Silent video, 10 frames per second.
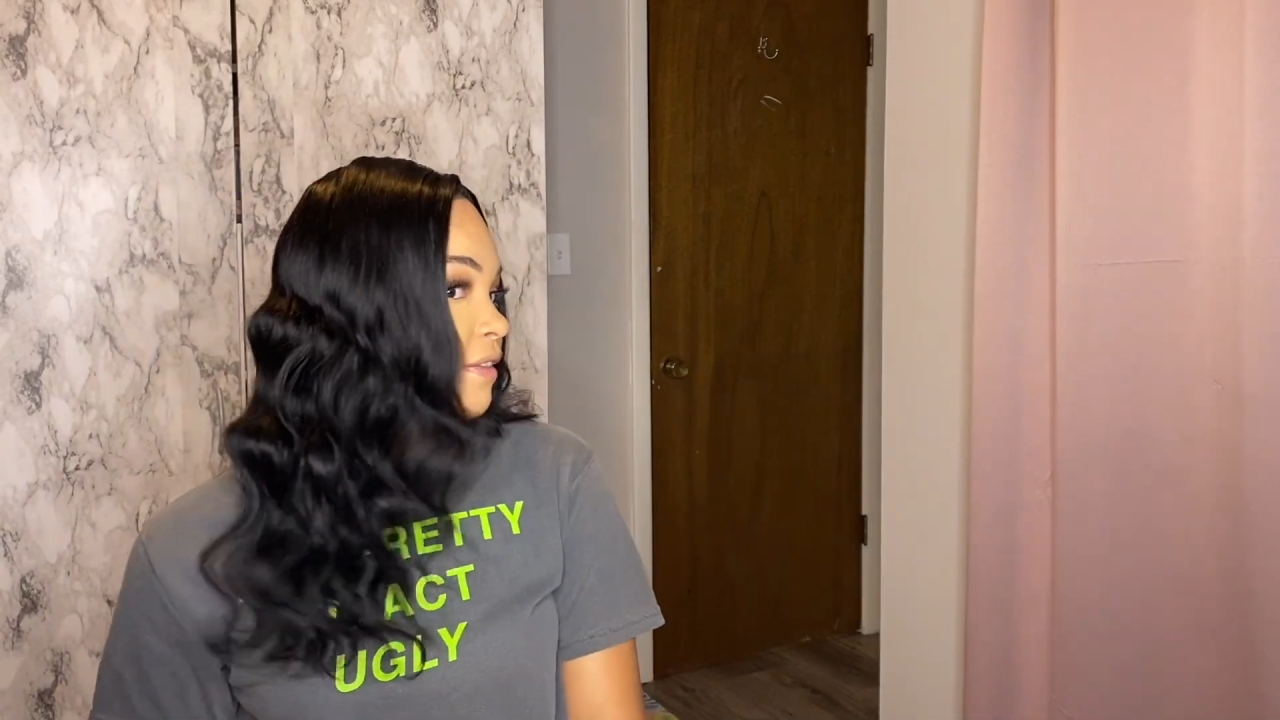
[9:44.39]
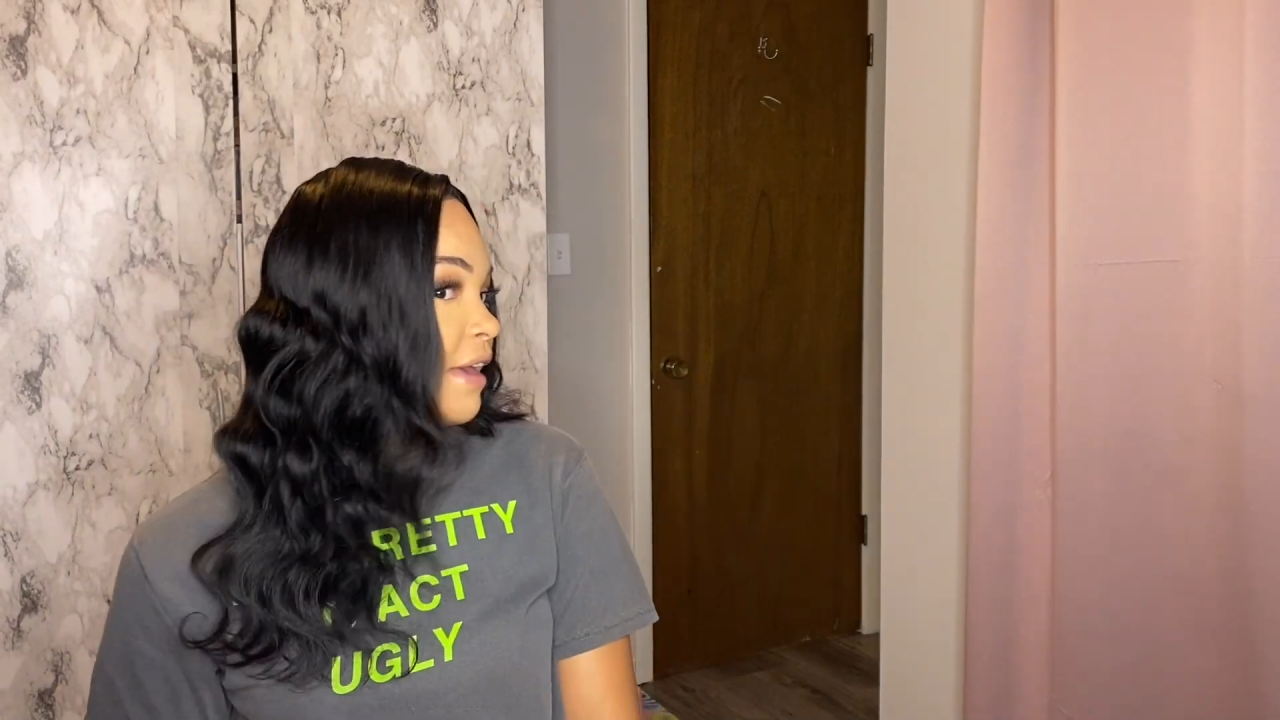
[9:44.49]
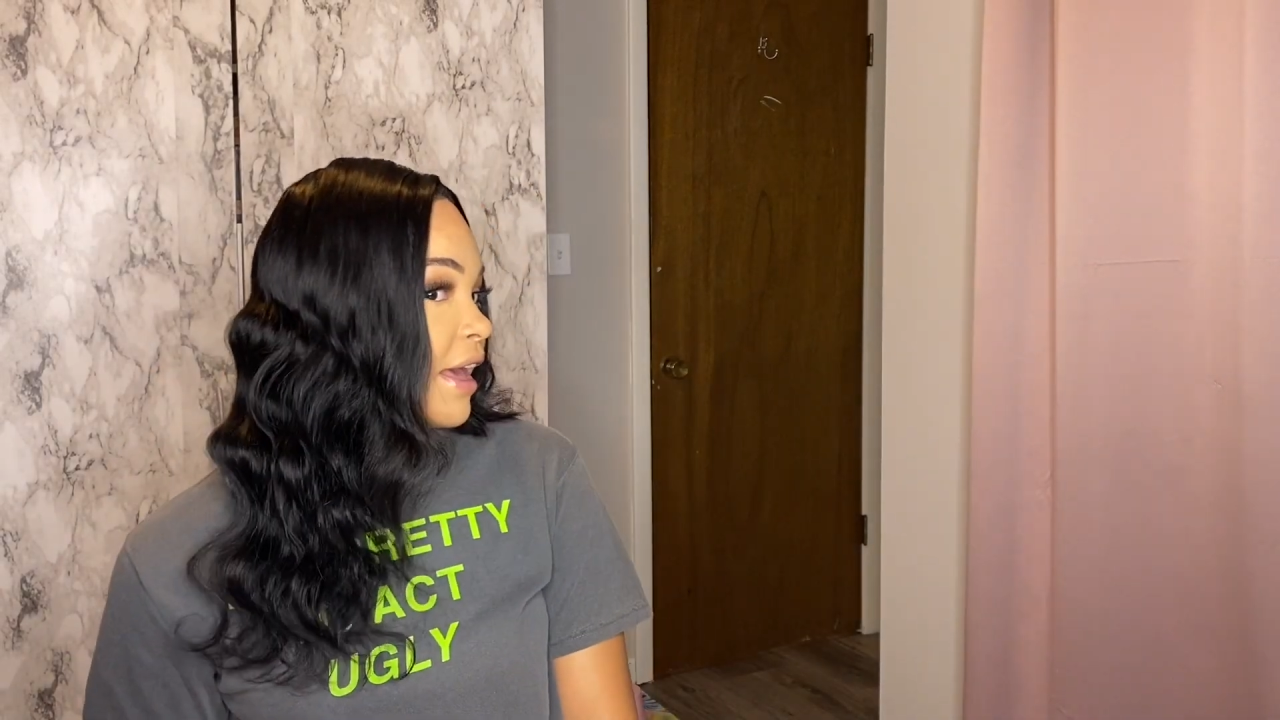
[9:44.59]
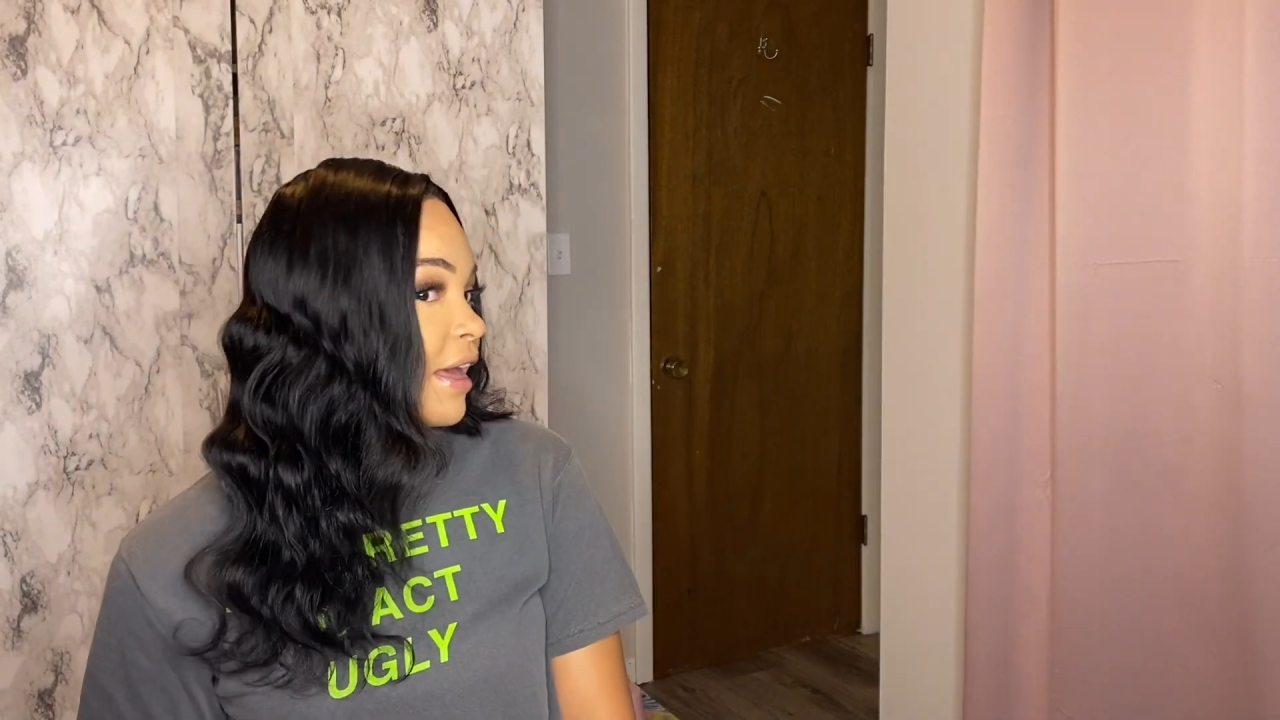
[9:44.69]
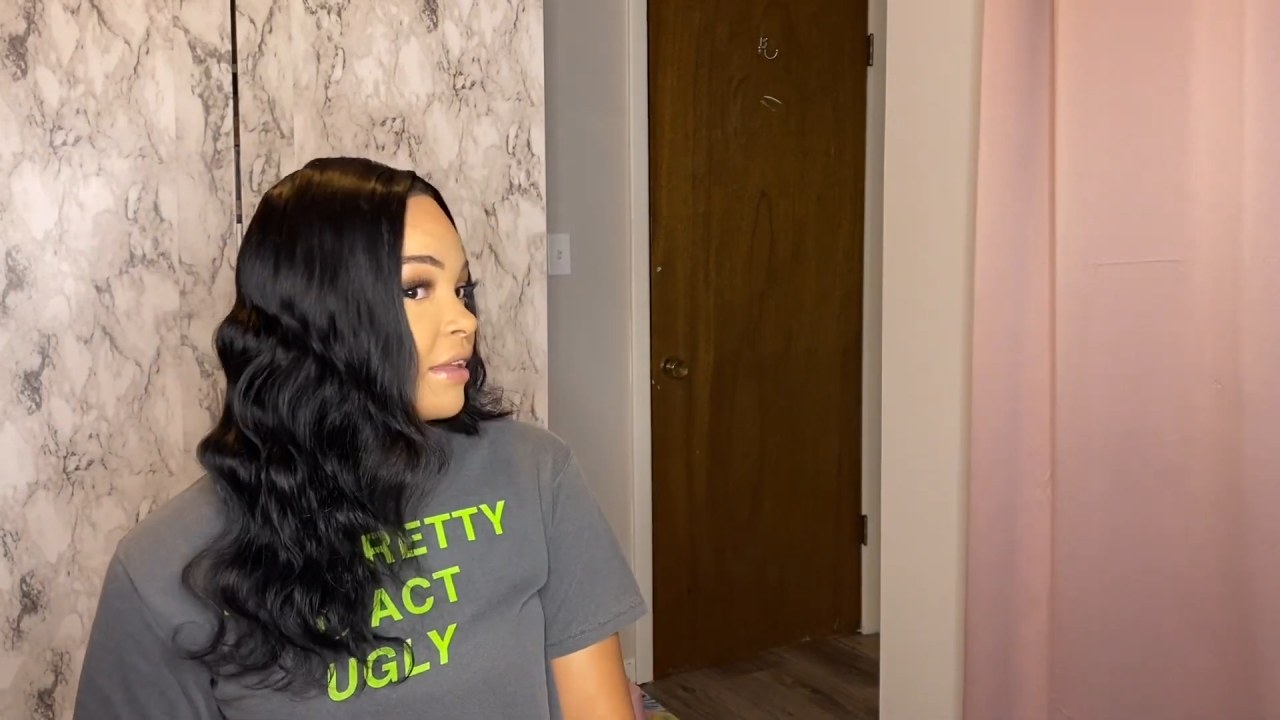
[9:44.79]

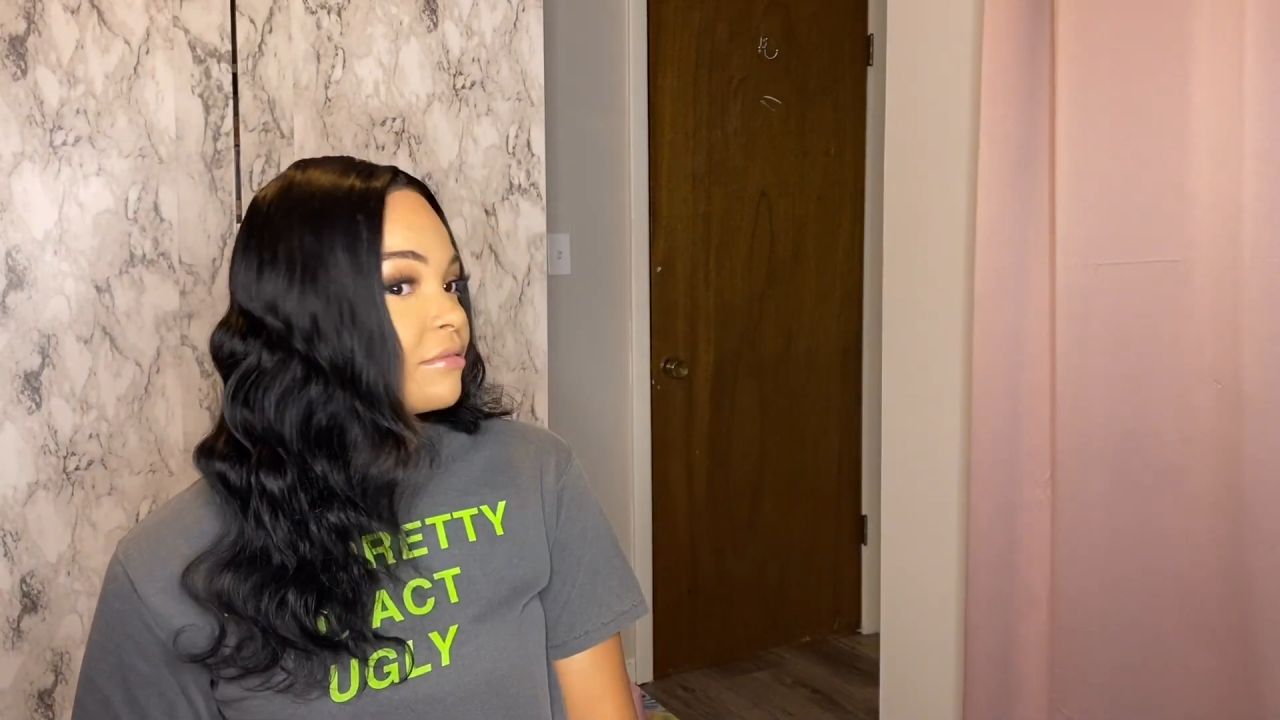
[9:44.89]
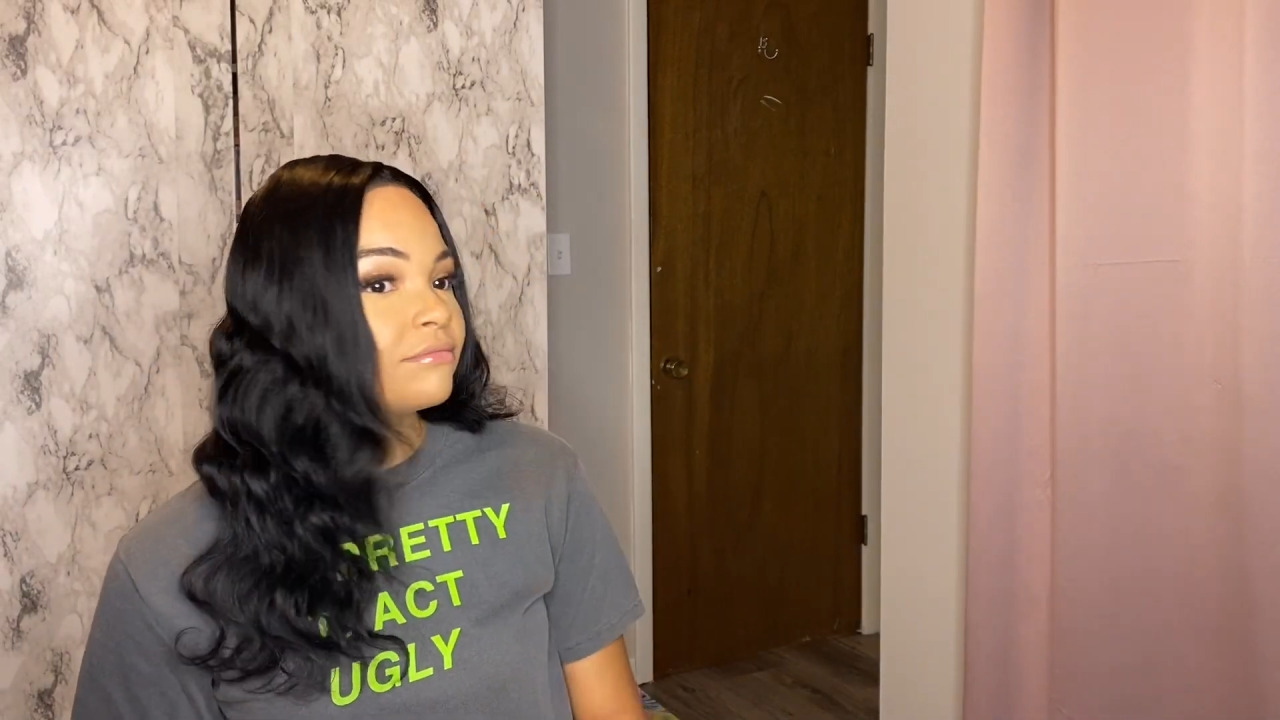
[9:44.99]
that,